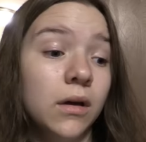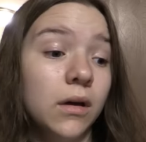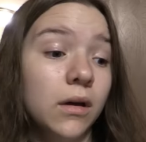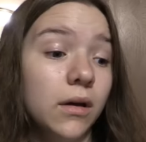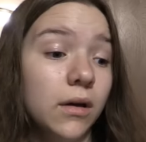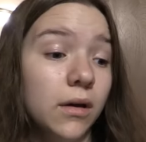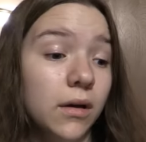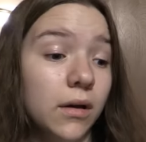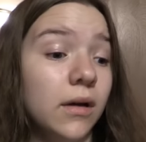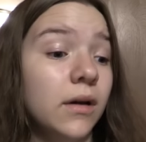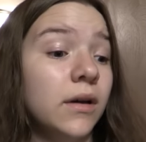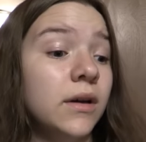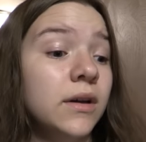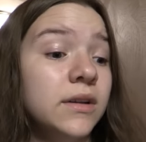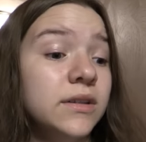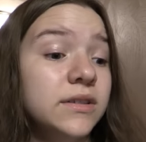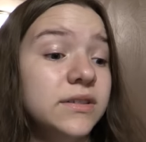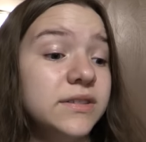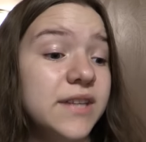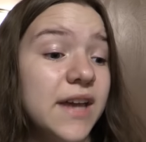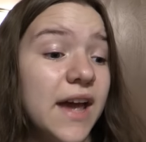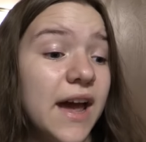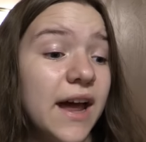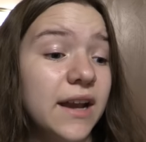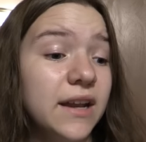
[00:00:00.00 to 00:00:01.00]
Ugh.
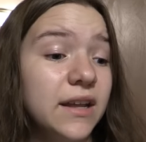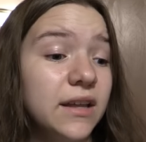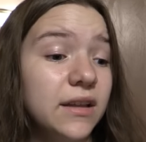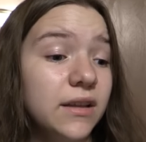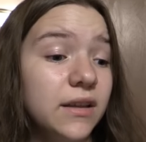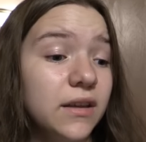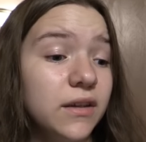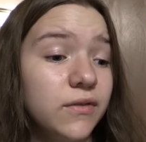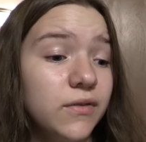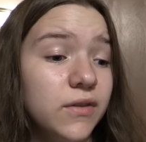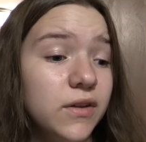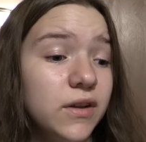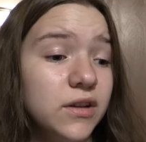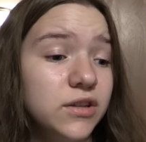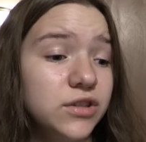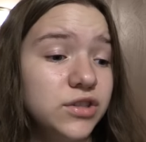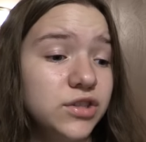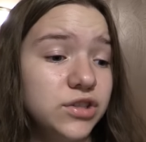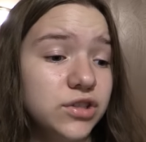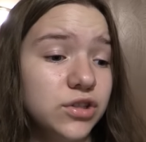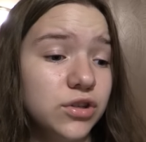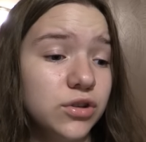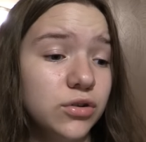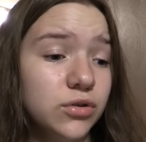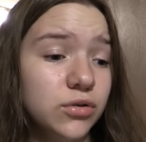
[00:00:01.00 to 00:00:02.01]
Daddy leaving his
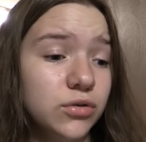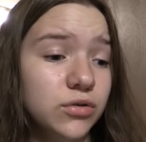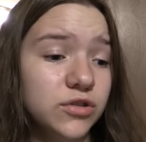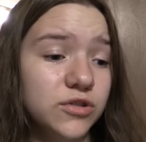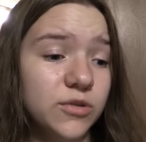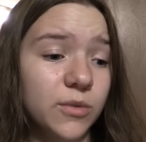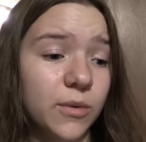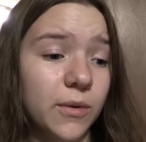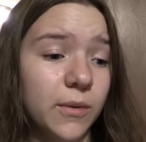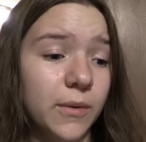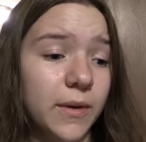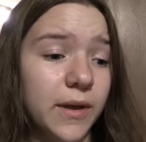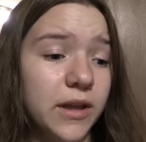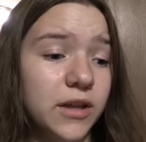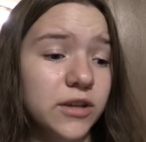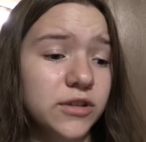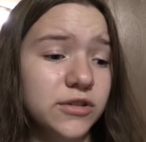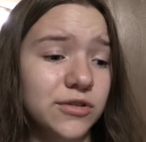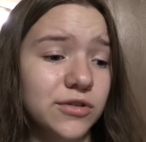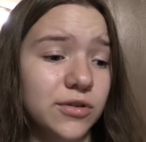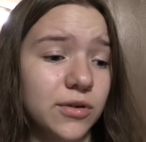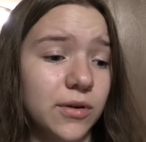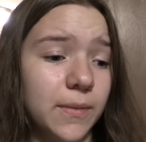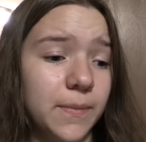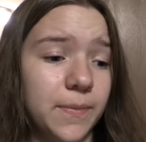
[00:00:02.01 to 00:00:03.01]
shoes where we can
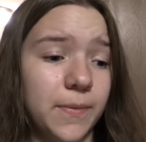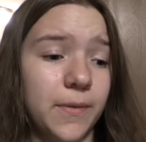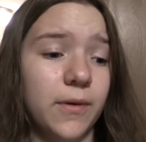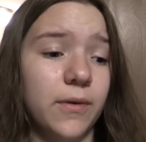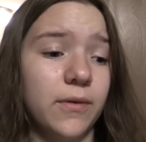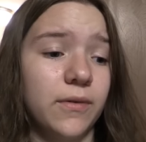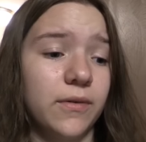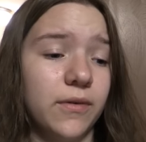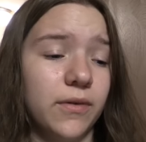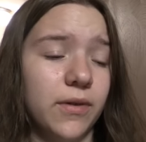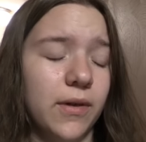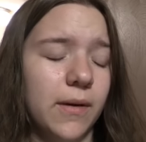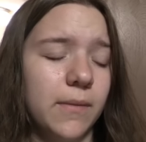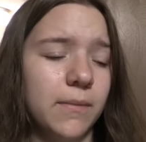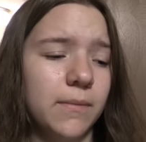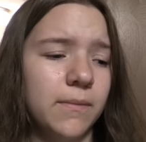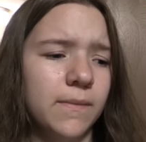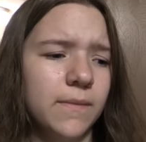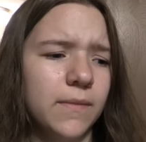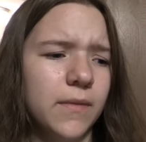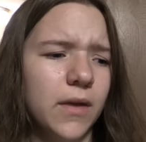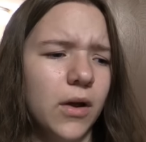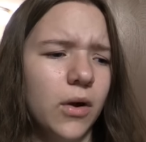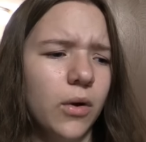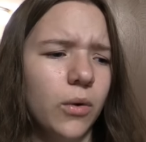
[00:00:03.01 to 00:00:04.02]
trip over them.
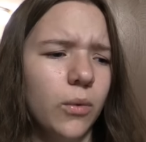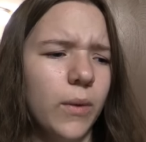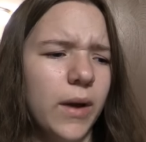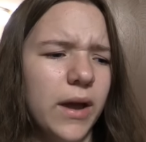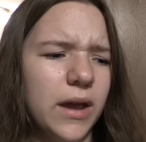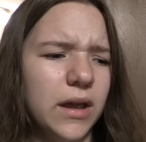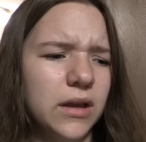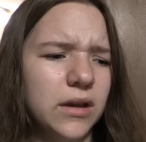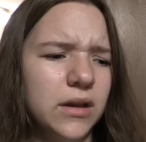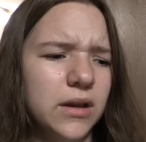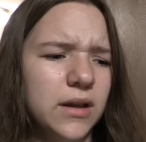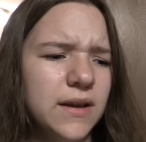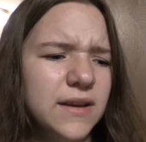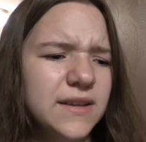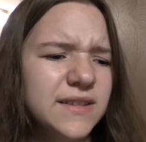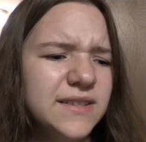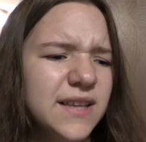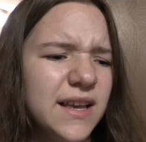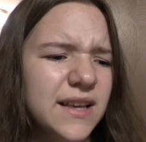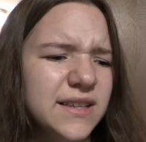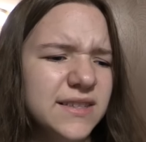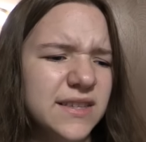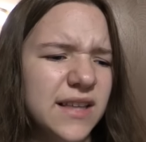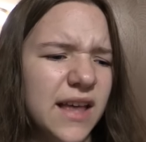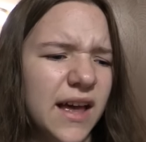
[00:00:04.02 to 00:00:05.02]
Oh wait, he
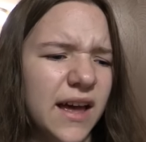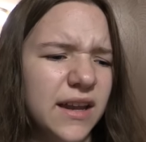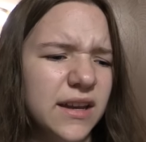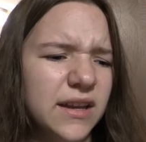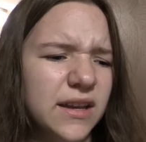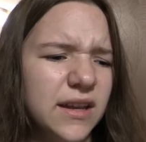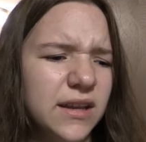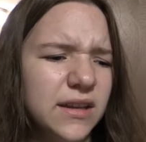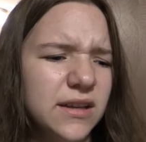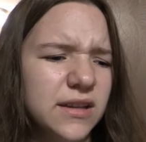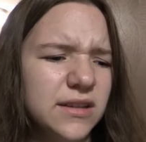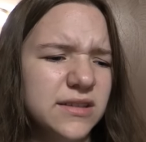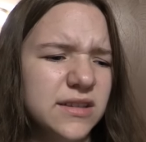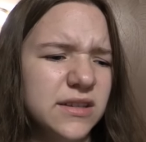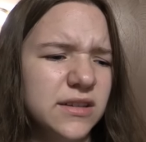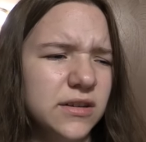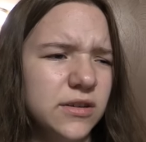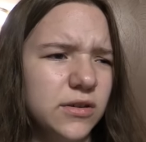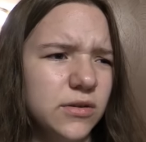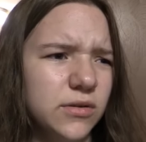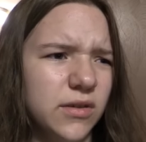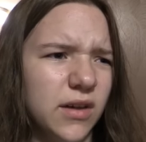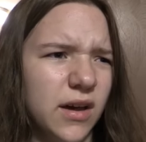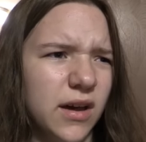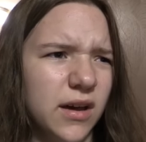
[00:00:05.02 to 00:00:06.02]
says that. He doesn't
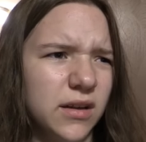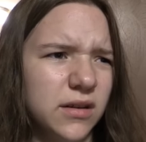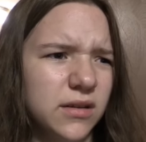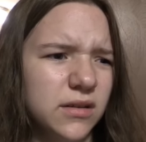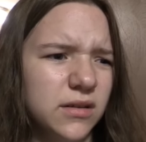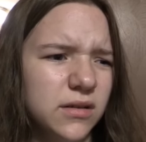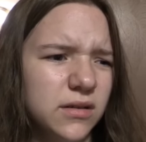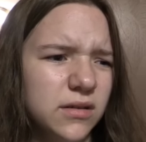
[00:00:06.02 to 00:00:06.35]
do that.